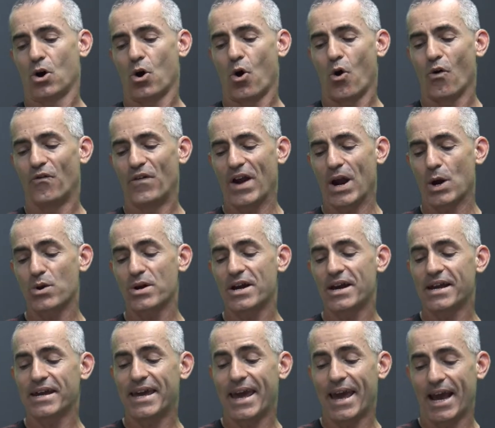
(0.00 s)

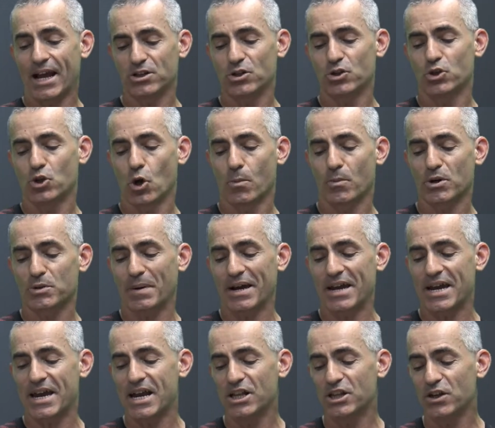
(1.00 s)
ovarian cancer tumors by
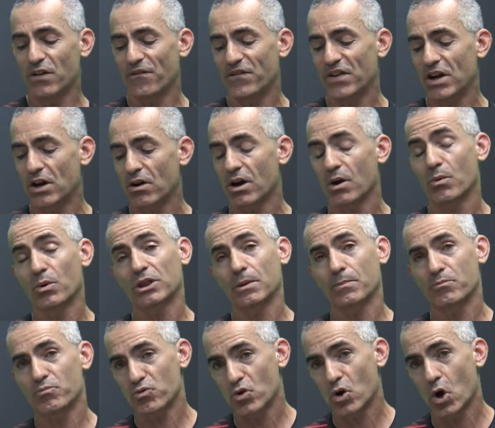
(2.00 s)
interfering with the
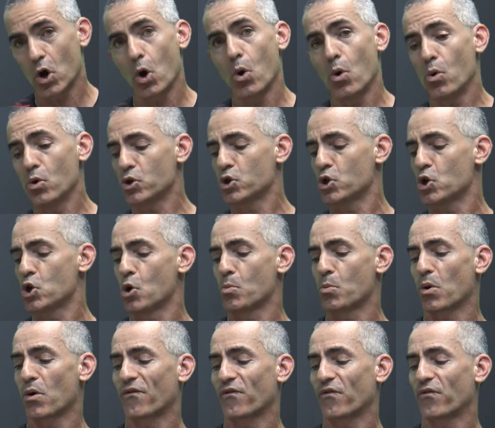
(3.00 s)

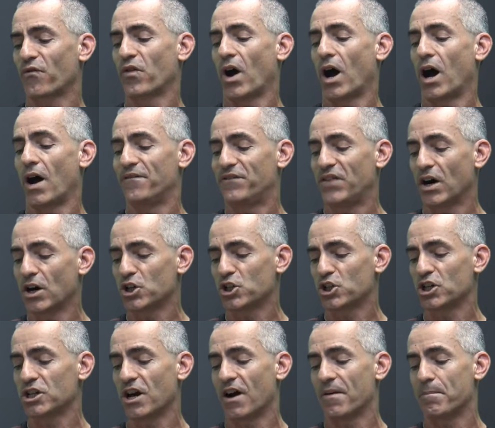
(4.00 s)
pro-tumor
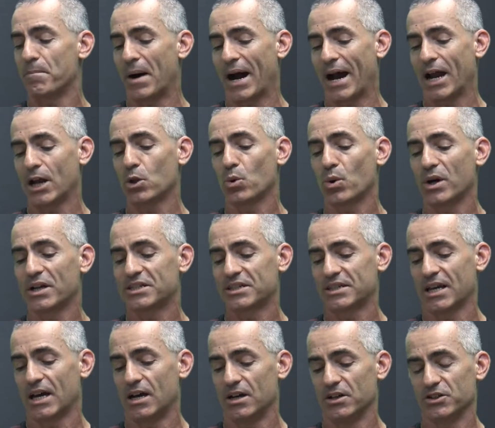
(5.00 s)
function of myeloid
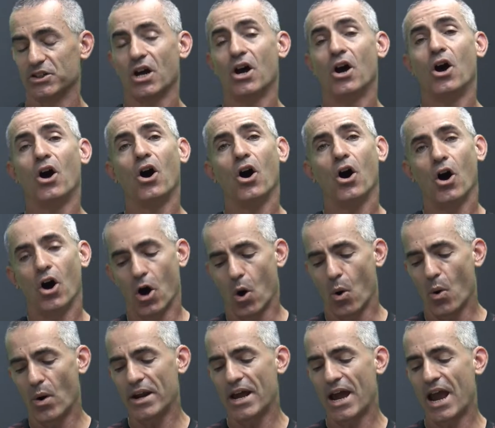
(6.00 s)
cells.
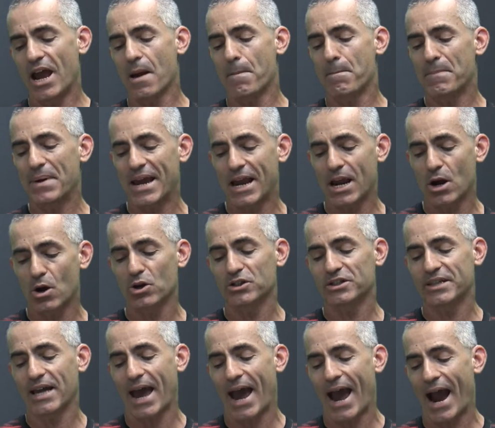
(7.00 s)
ONA
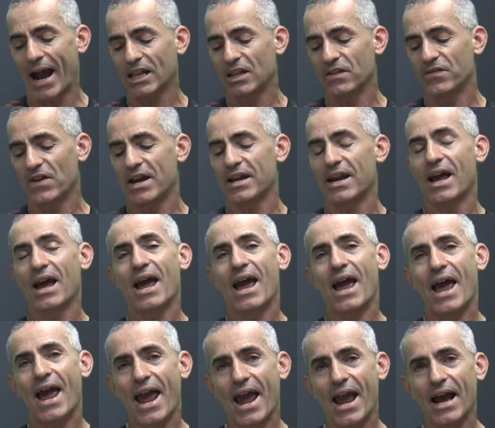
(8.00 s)
appears to activate
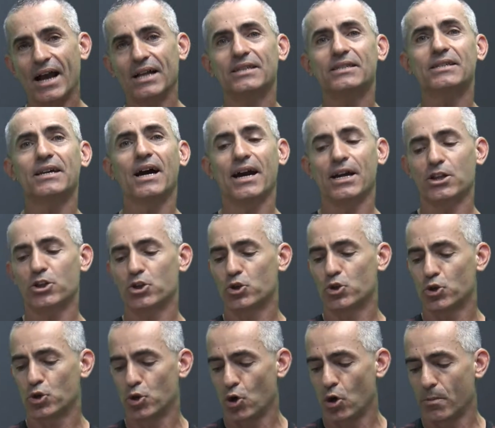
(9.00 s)

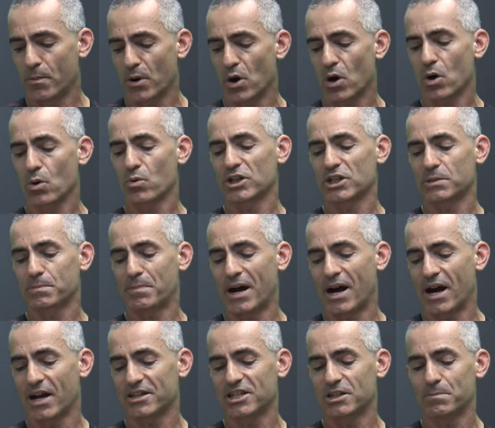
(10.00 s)
anti-tumor
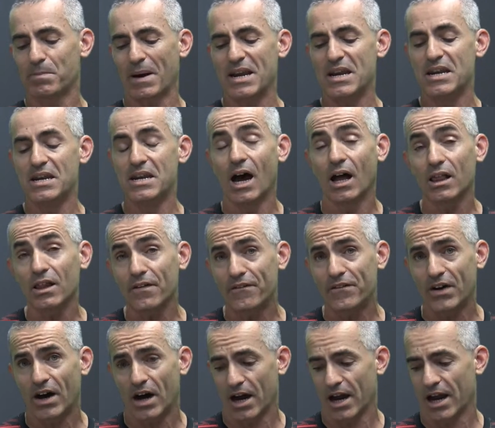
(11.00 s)
responses by
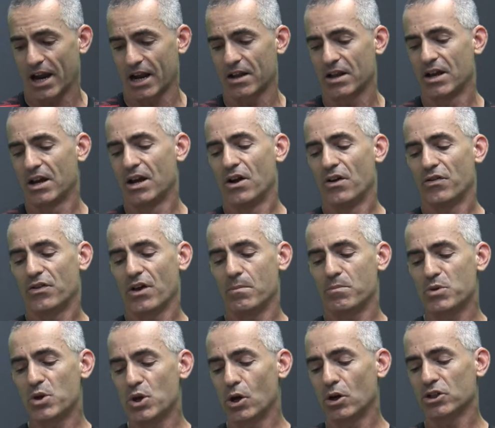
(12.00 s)
nullifying the
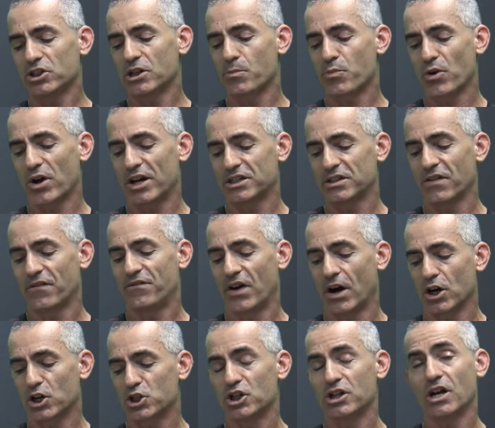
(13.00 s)
immunosuppressive
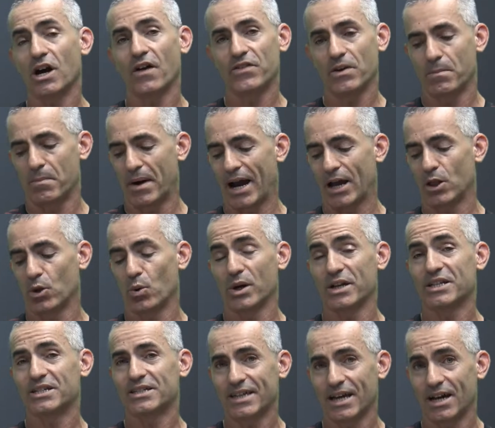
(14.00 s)
function of the
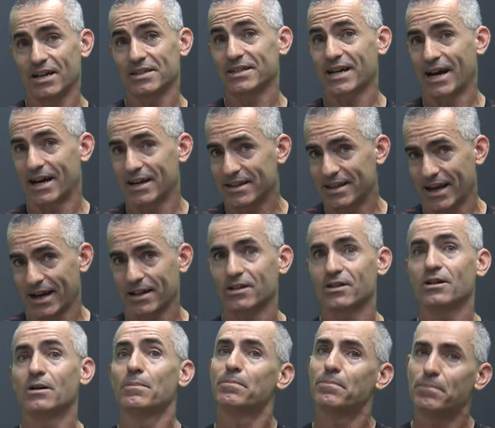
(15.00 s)
myeloid cells. Kind of
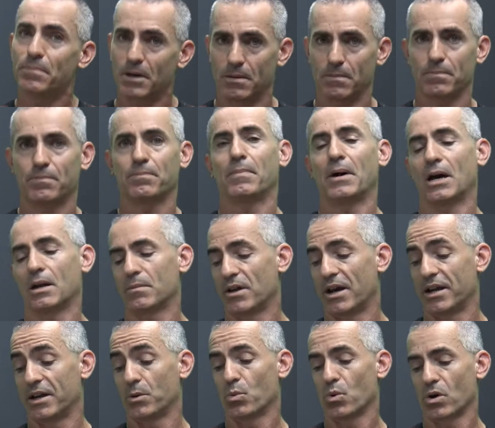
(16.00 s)
technical, but bottom
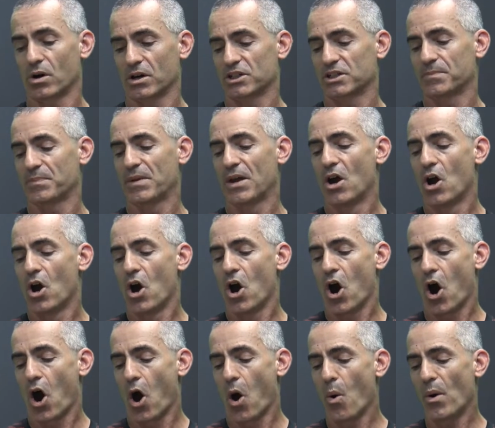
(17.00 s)
line, it works.
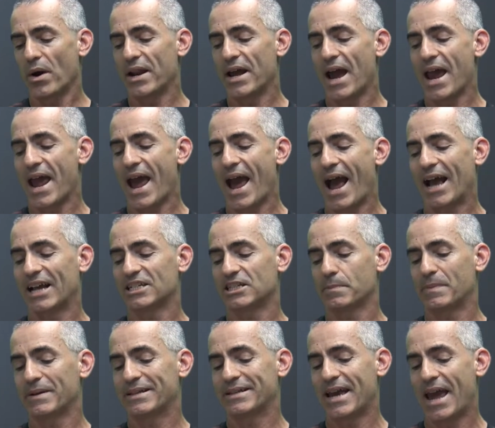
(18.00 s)
ONA has the
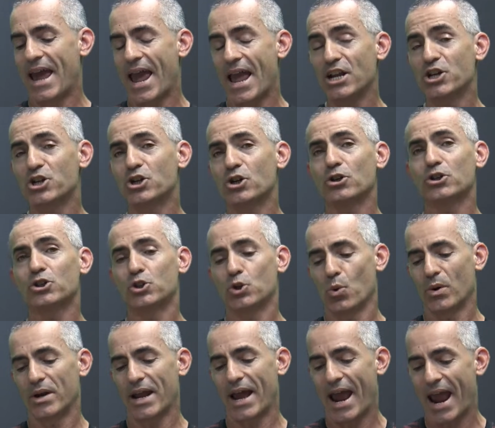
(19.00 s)
potential
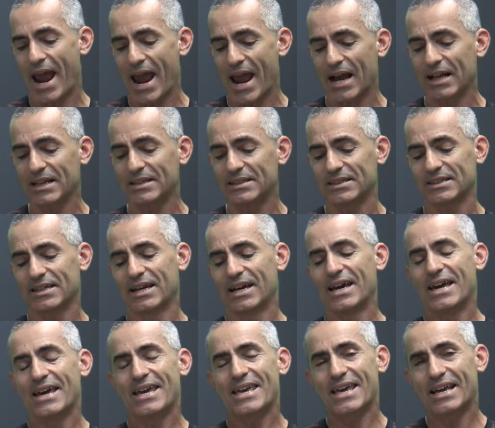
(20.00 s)
to enhance
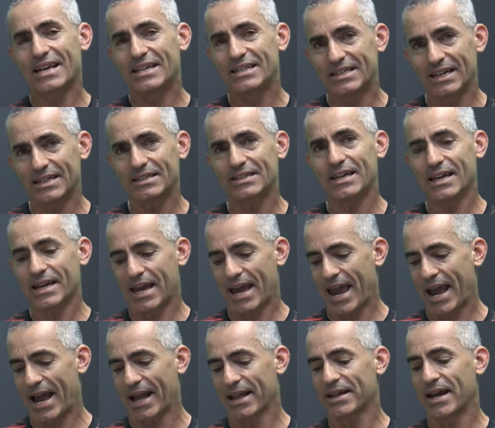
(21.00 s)
existing
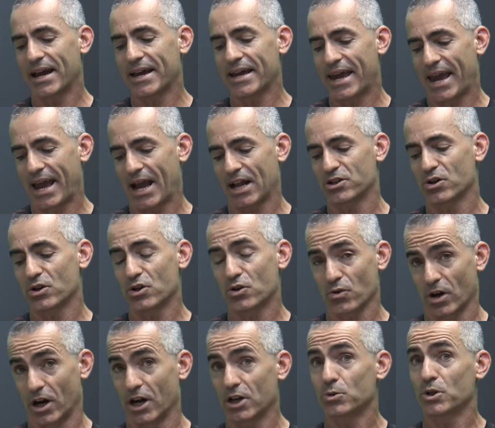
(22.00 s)
anti-cancer
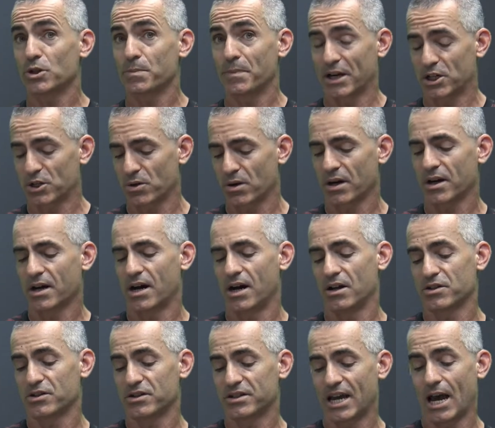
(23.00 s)
drugs, which makes your
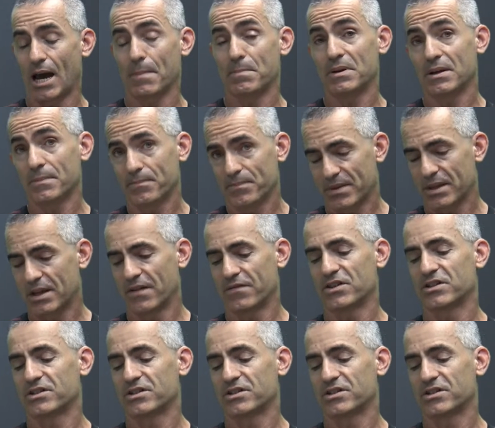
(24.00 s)
oncologist happy if the